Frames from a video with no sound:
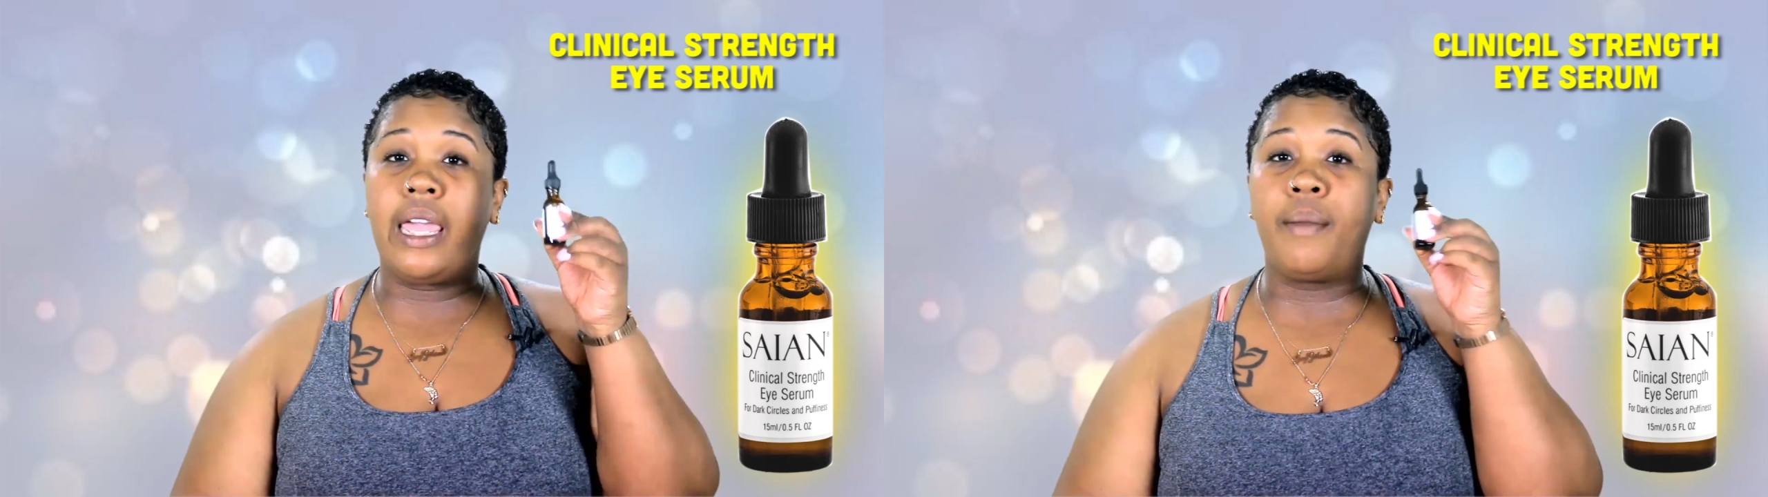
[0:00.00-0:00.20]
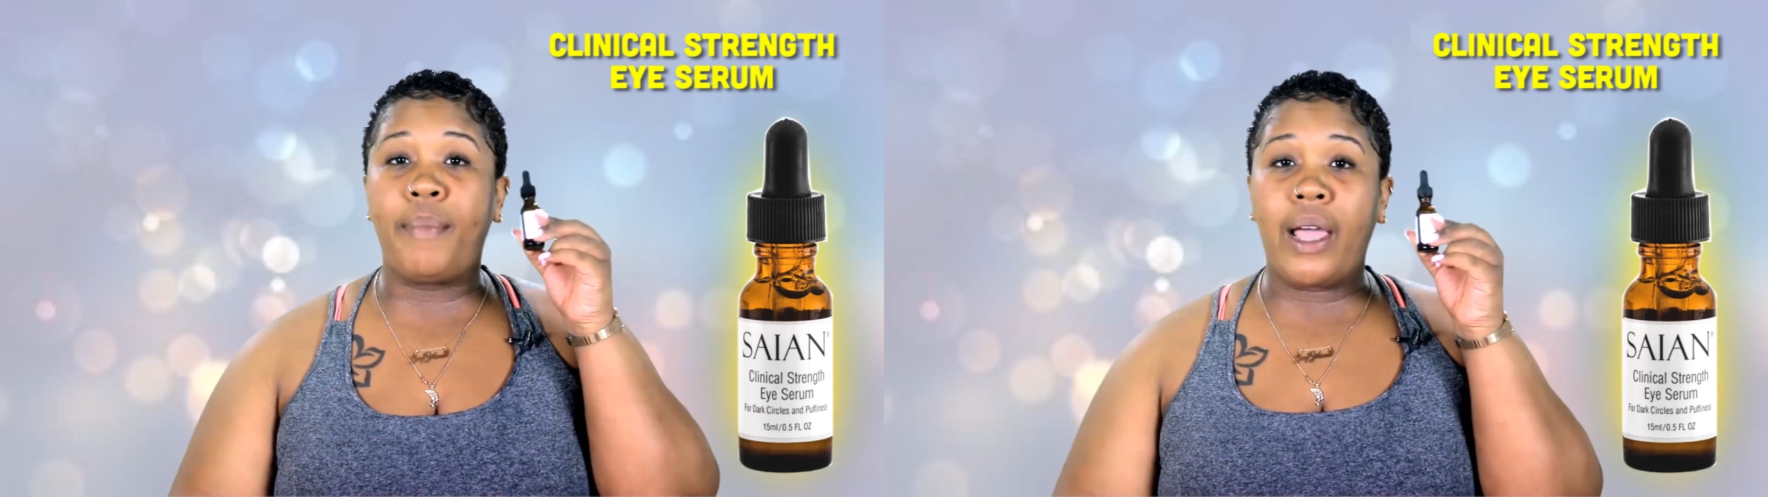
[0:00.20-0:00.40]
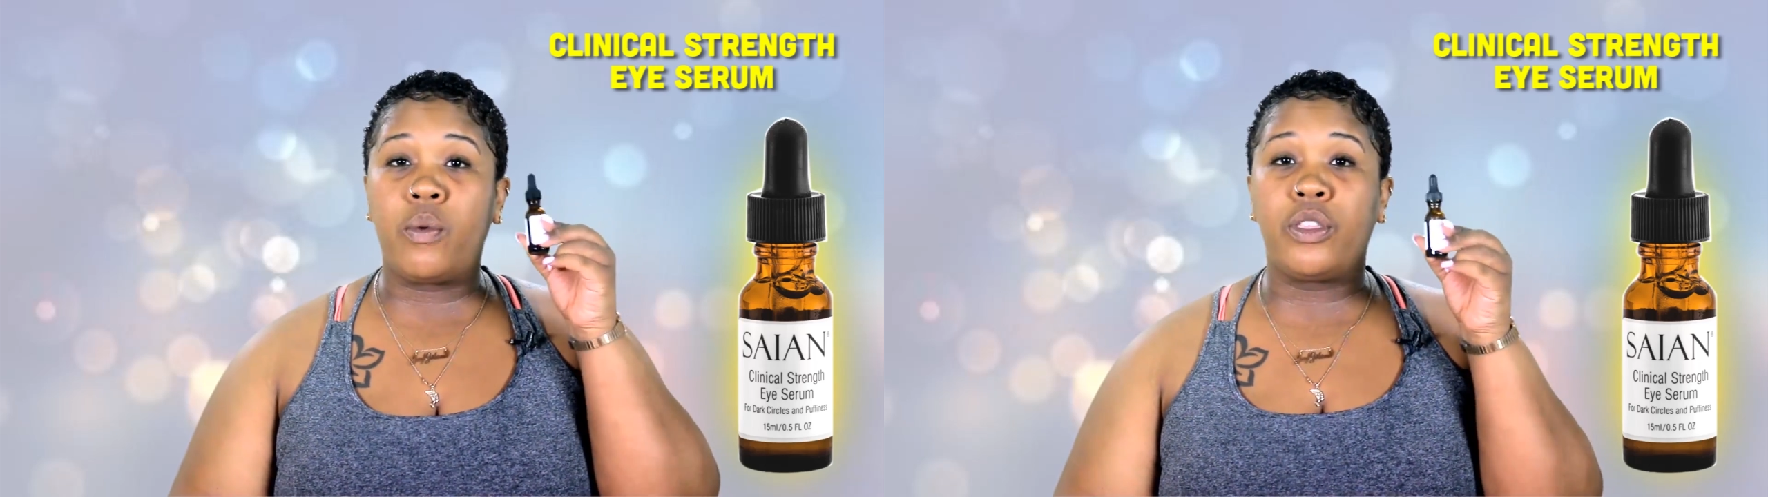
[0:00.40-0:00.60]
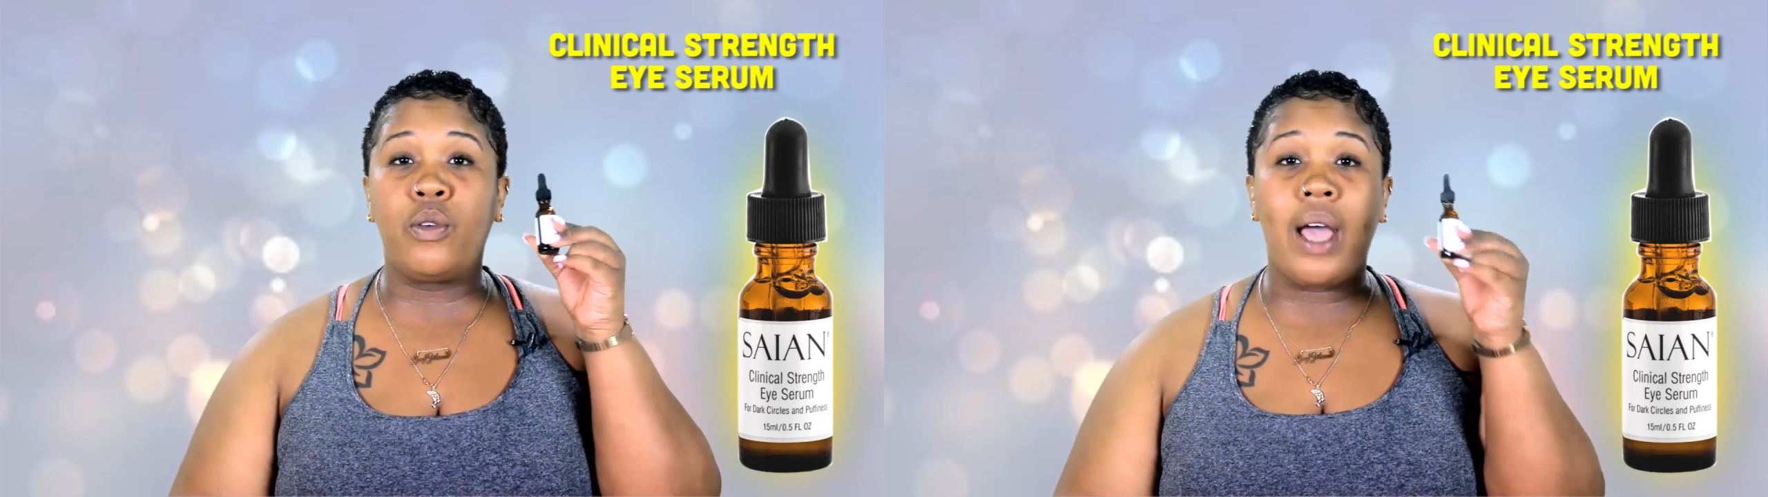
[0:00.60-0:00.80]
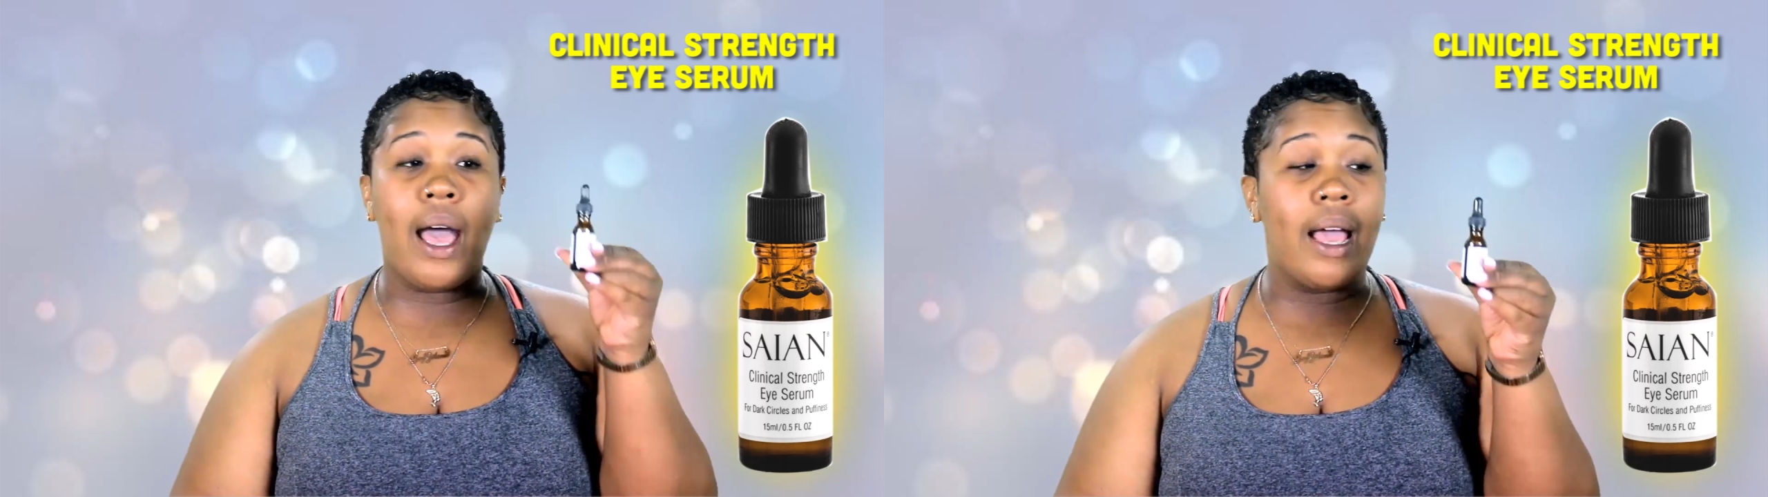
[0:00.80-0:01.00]
in back with
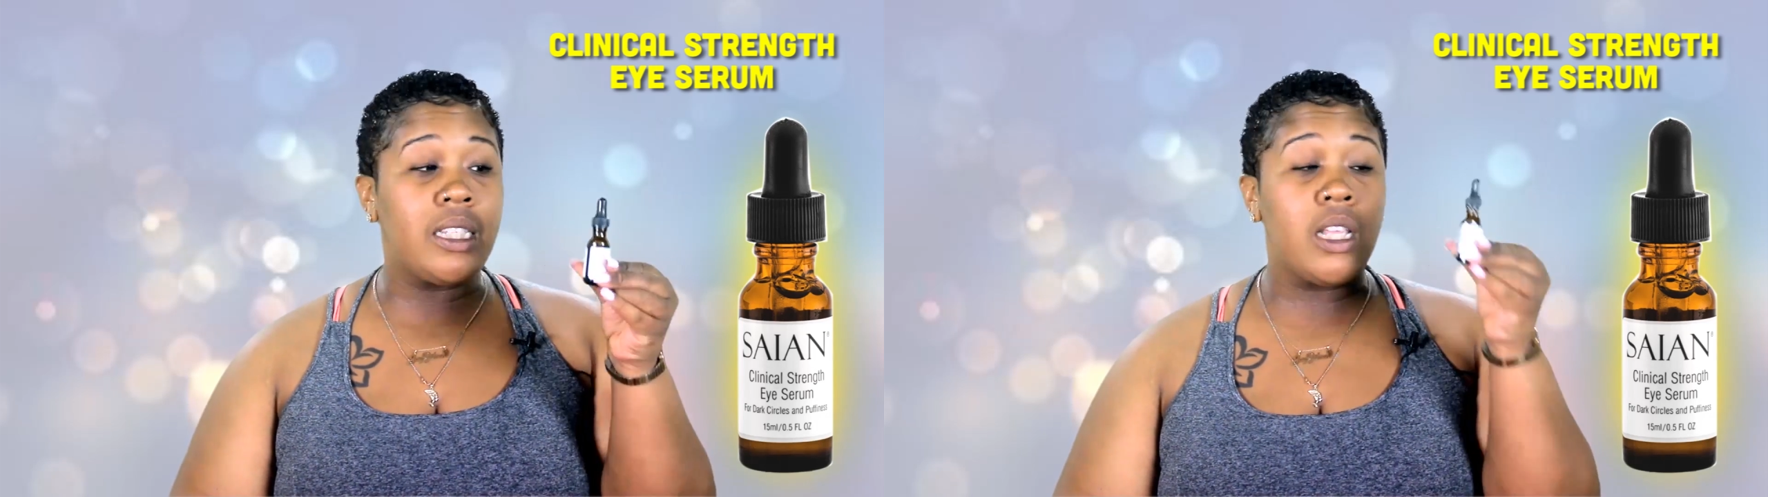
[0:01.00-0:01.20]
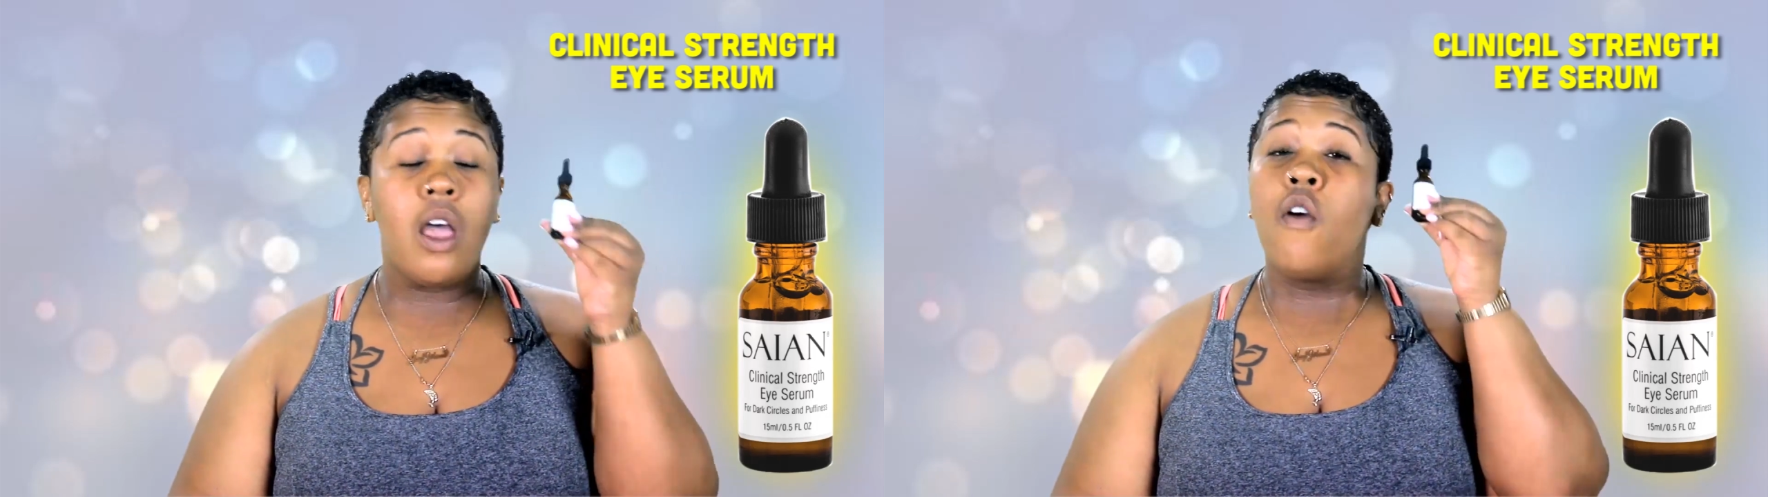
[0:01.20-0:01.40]
you guys